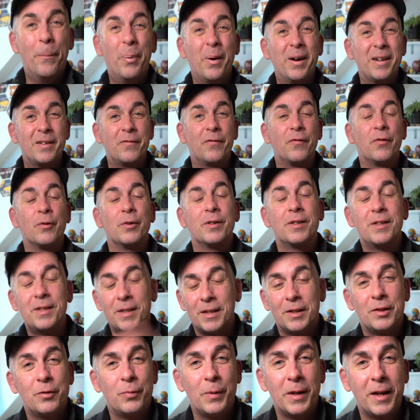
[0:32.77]
But for
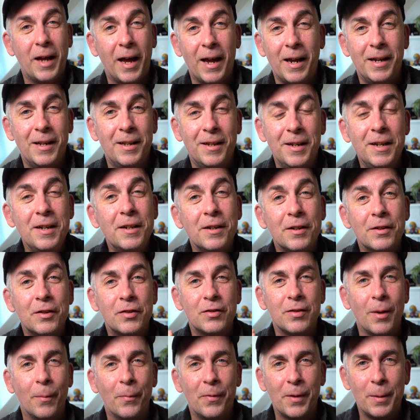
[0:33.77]
this week I needed
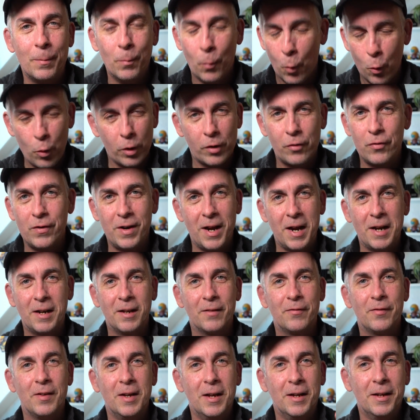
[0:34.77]
something more
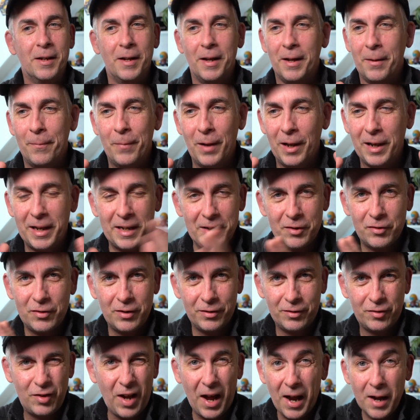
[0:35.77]
creative, less
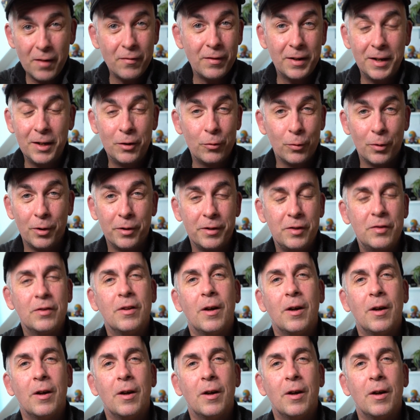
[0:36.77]
diving into all these